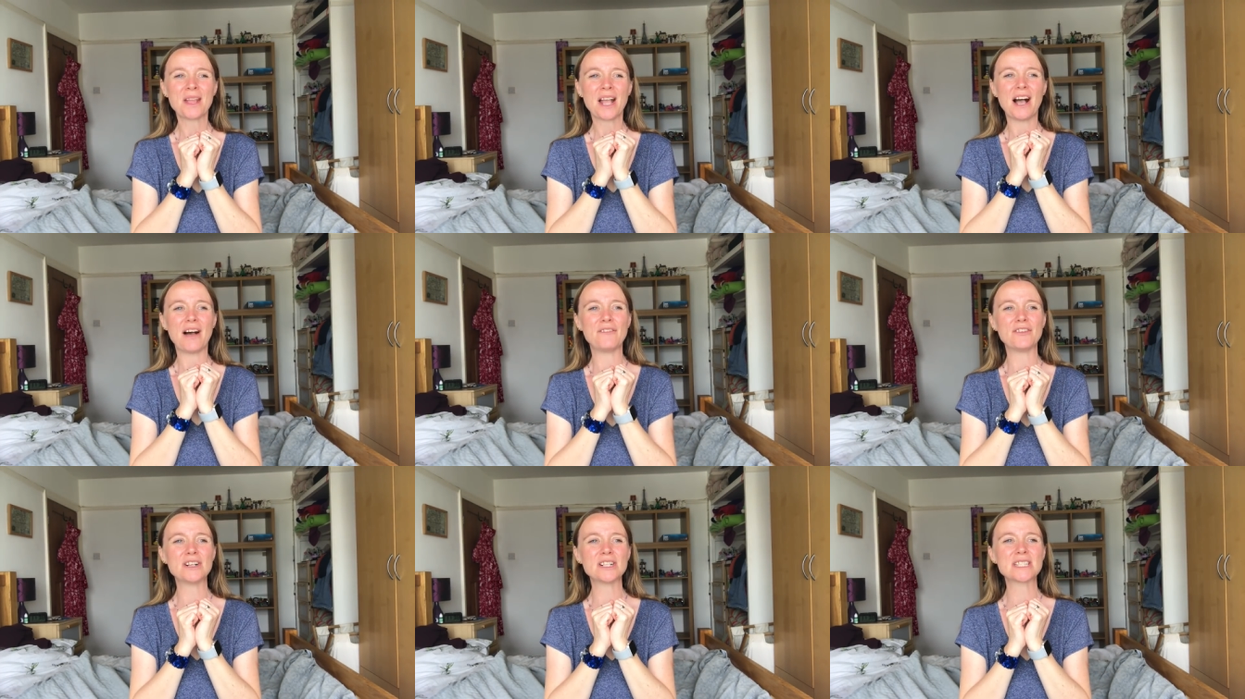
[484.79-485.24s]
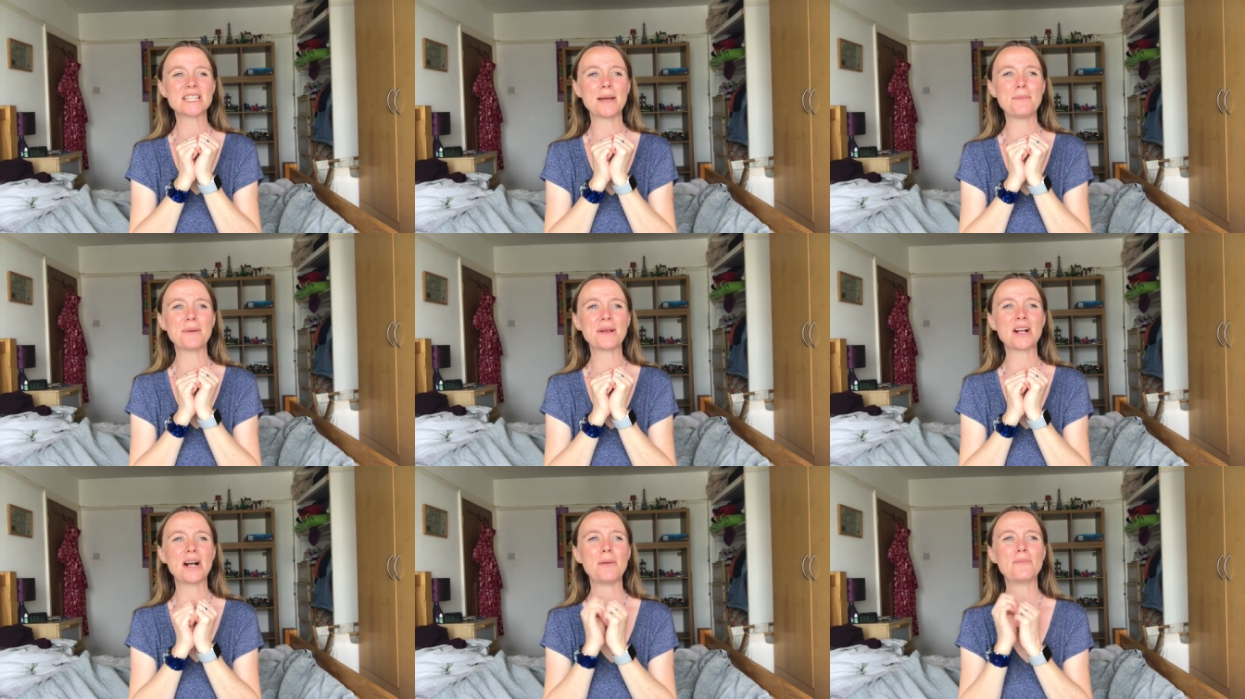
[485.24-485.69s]
I've also
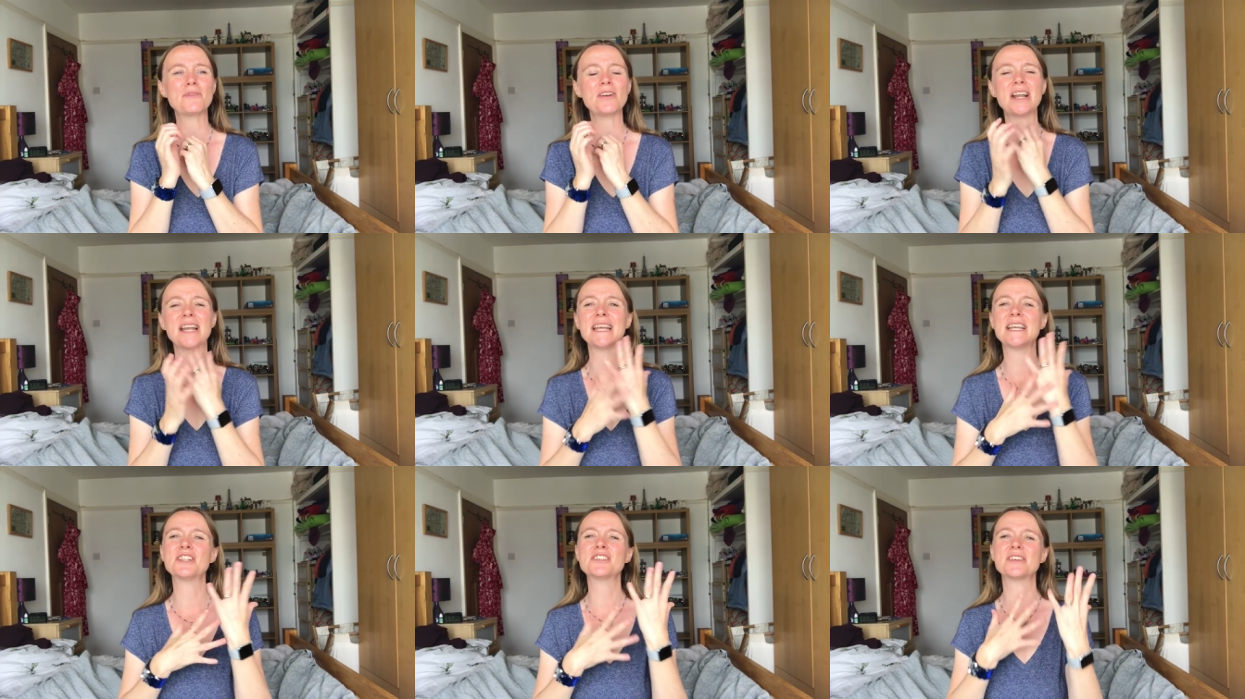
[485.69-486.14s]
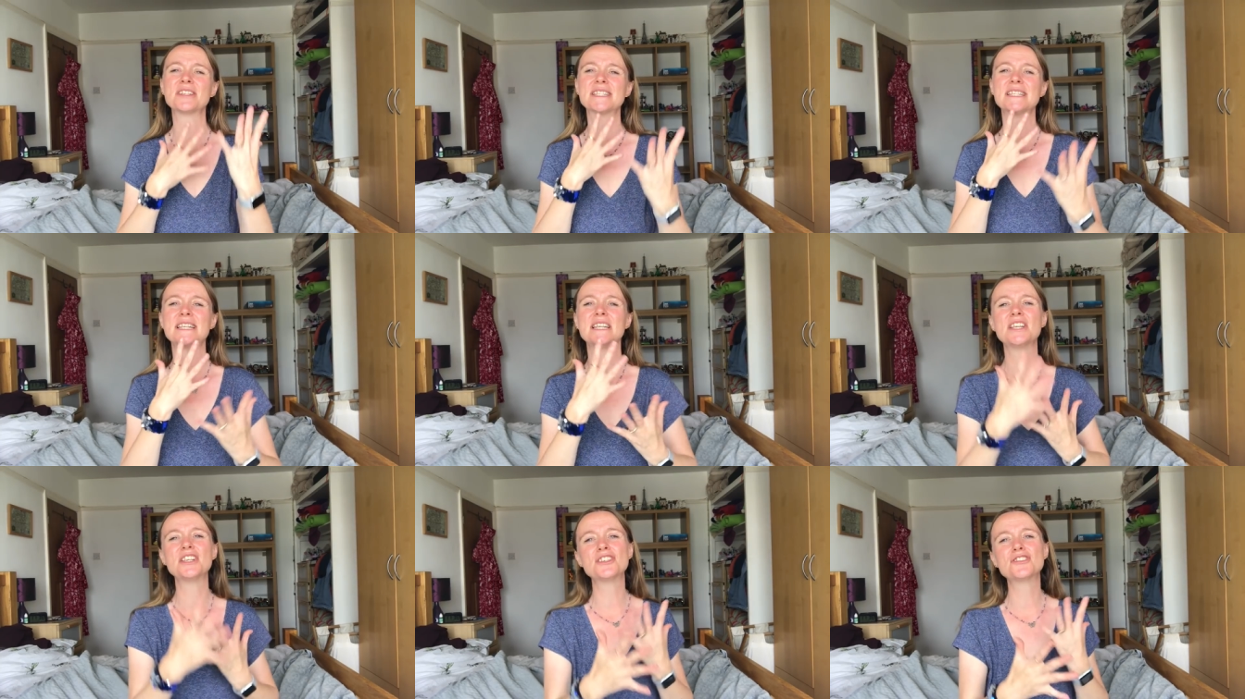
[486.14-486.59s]
become really
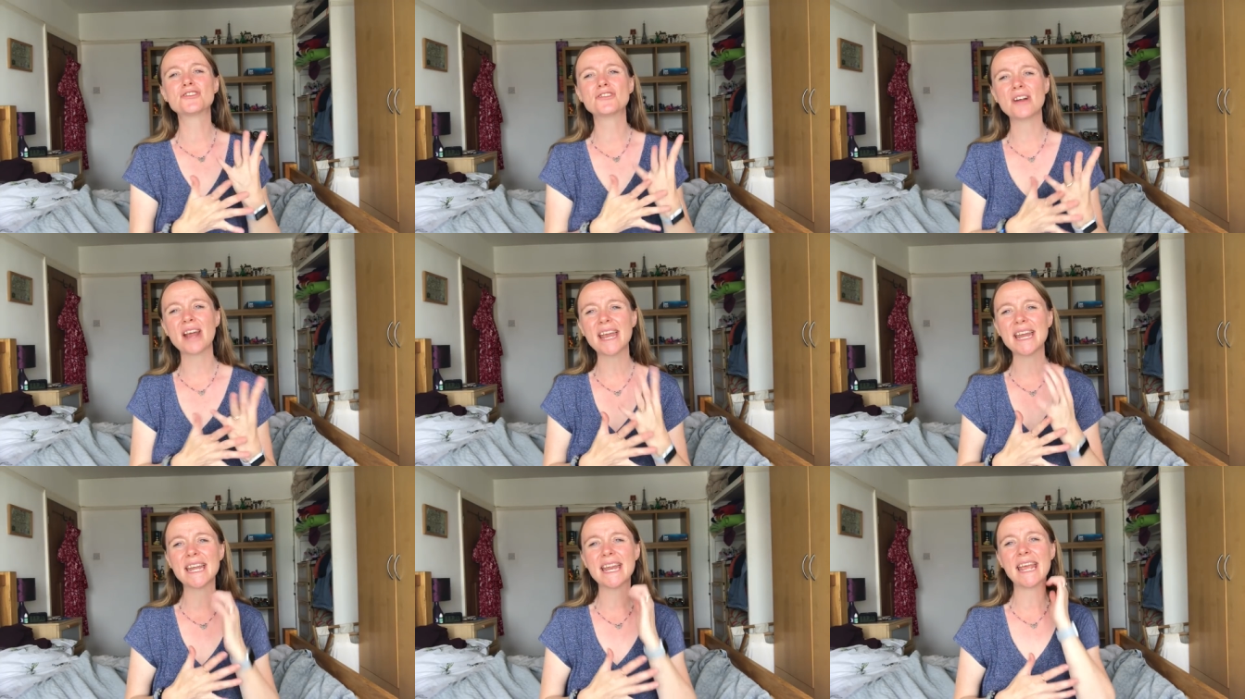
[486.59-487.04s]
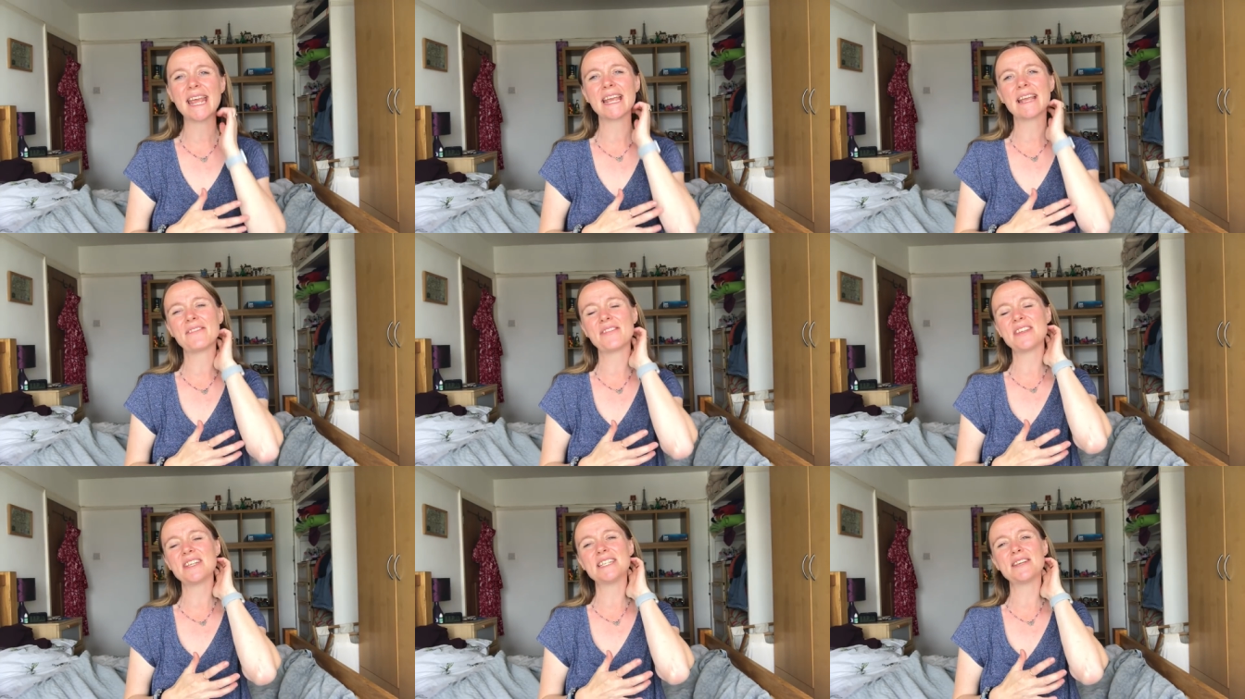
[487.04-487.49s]
interested in training
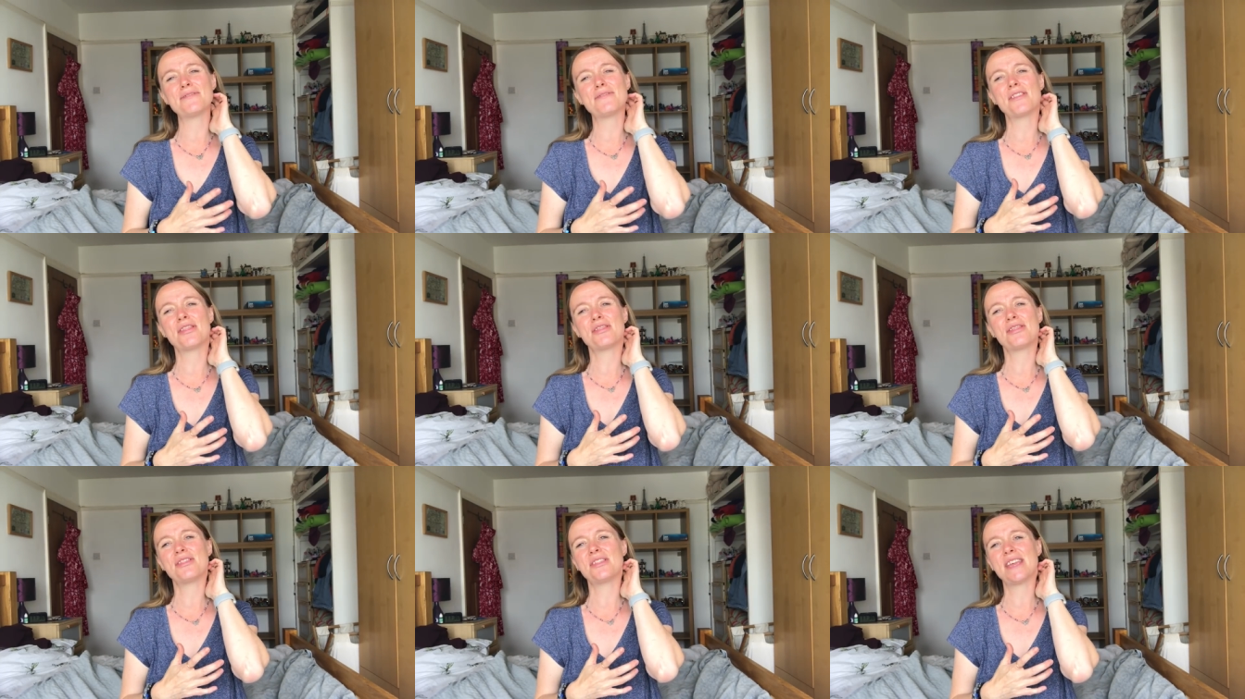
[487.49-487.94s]
and the different